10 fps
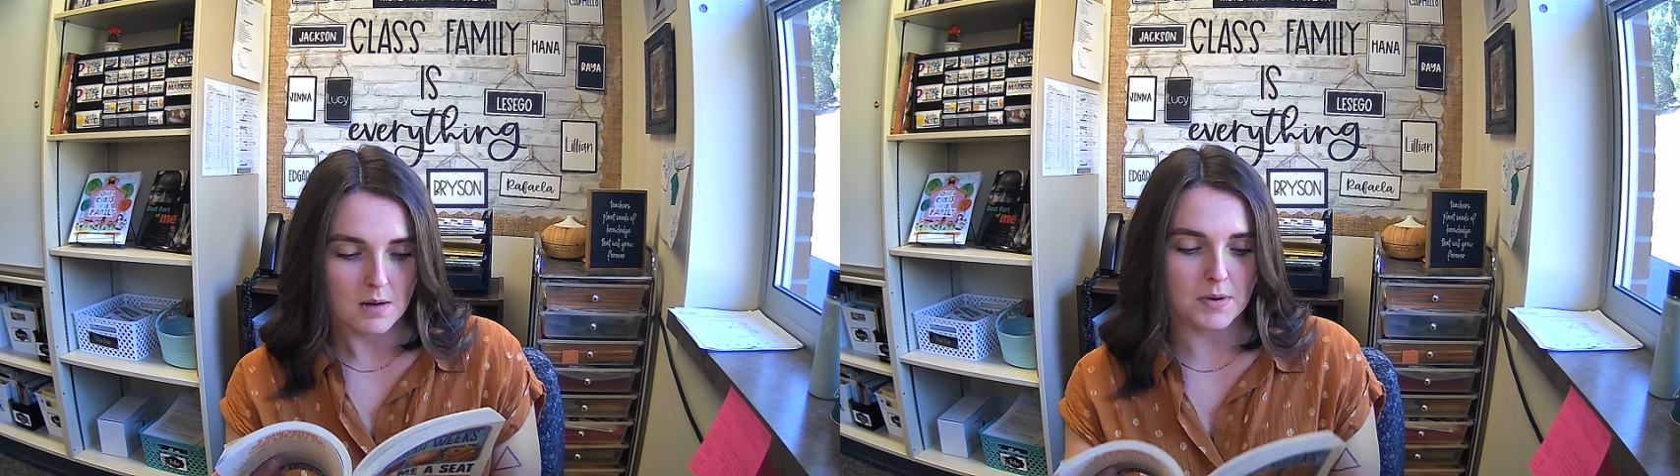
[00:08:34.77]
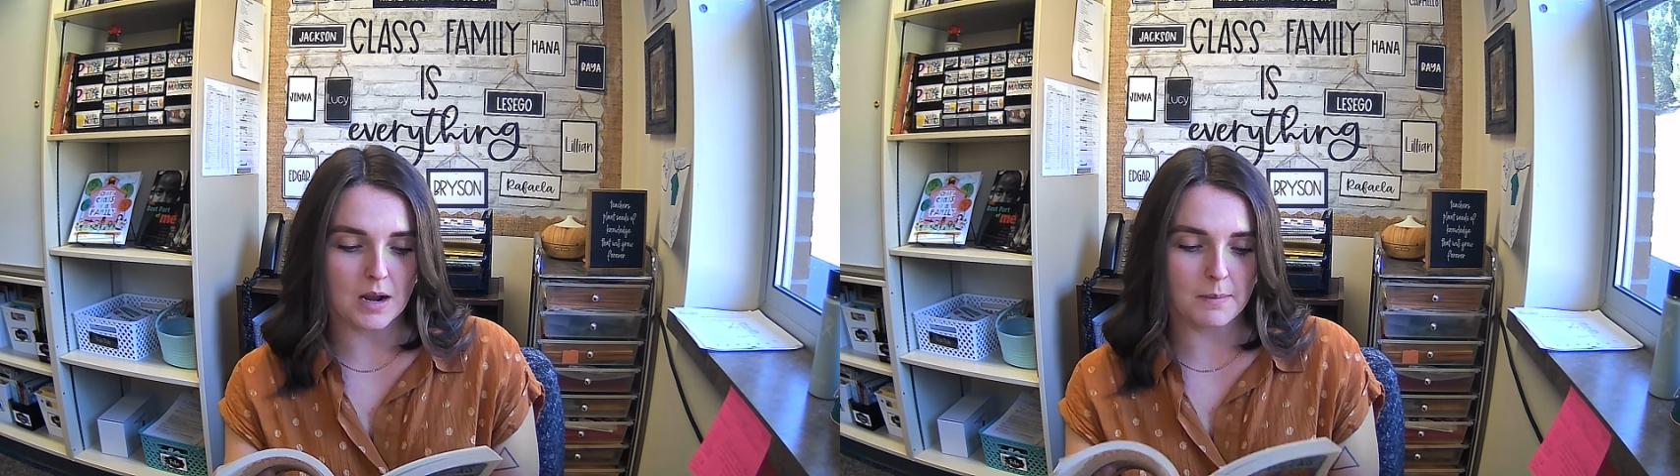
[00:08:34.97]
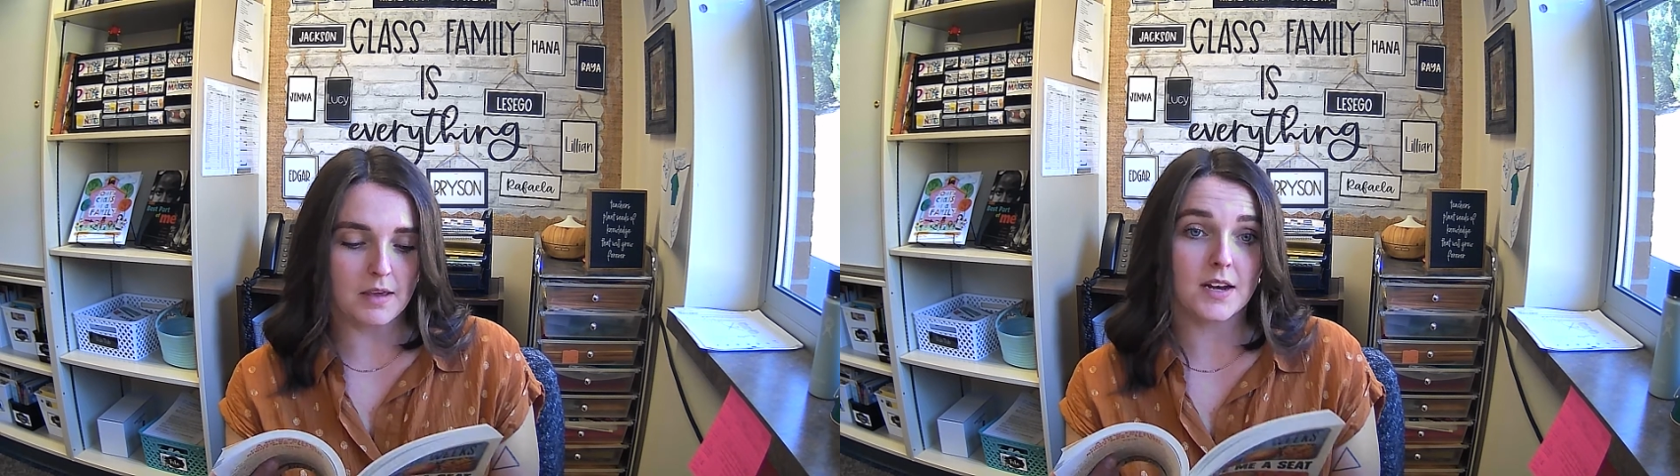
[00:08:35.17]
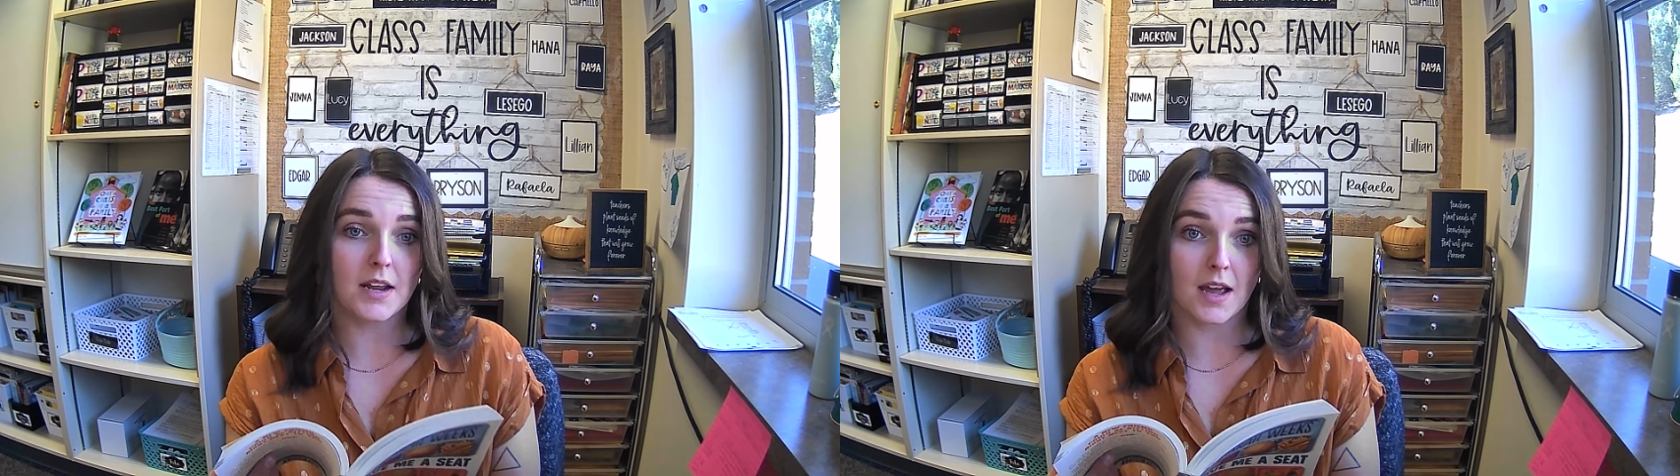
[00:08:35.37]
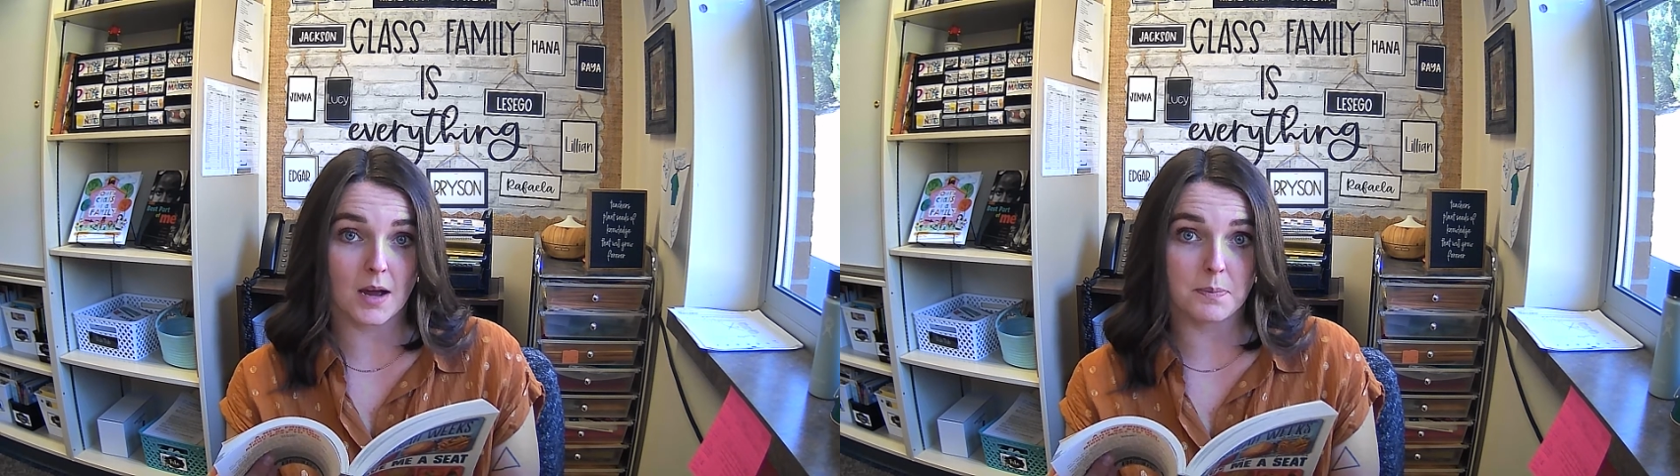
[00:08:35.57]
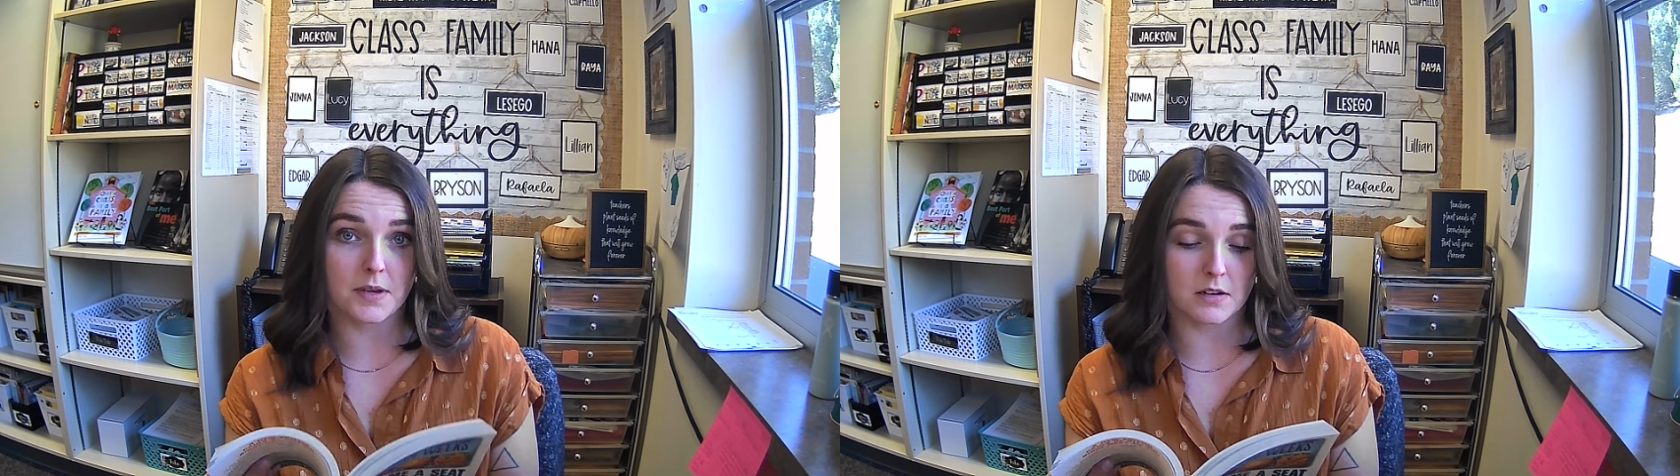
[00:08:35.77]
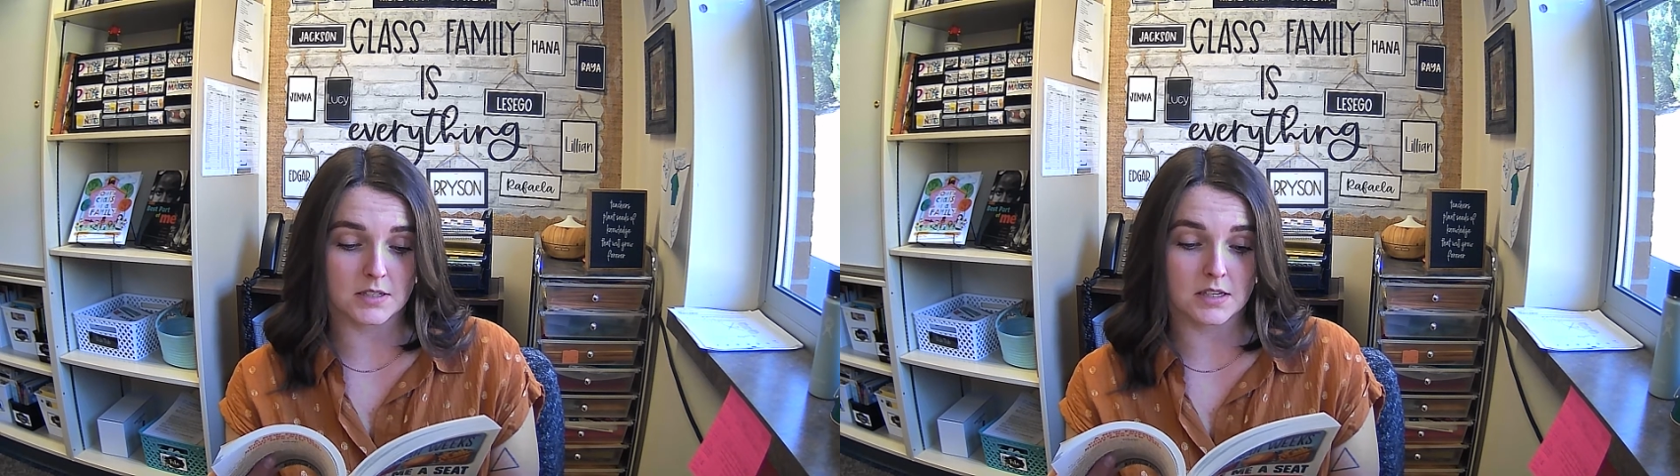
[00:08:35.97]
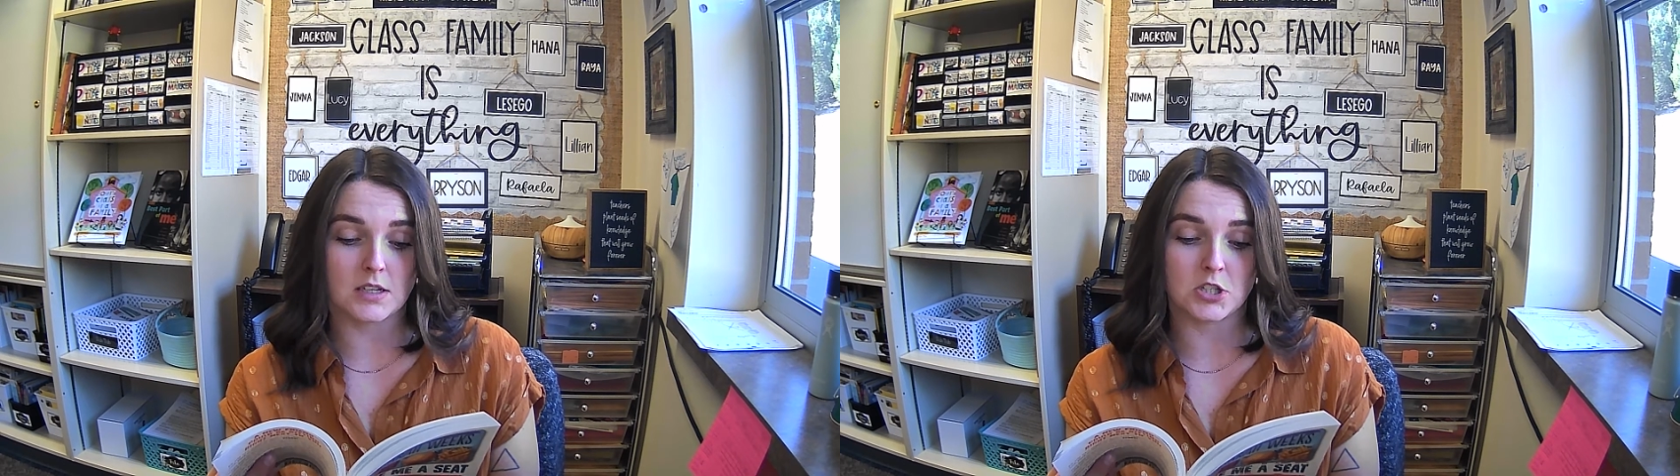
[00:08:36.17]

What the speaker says: but I'm even happier to eat